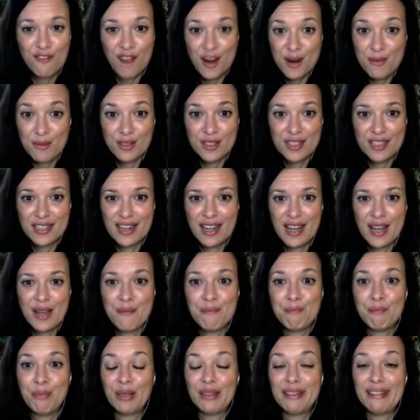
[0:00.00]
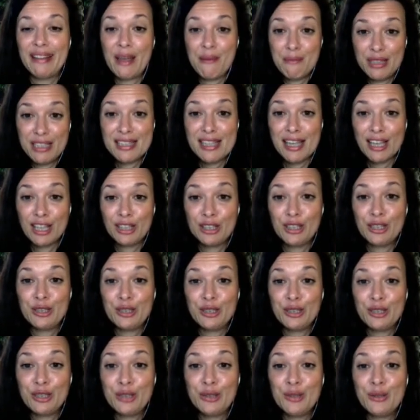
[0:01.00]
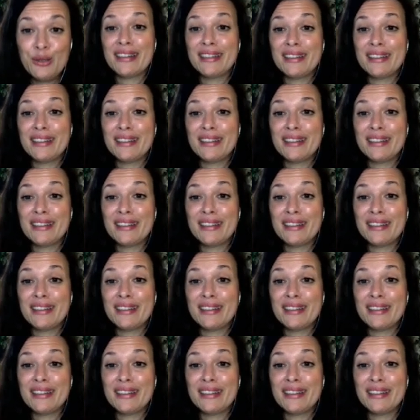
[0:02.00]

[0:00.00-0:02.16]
fiber today, but let me tell you,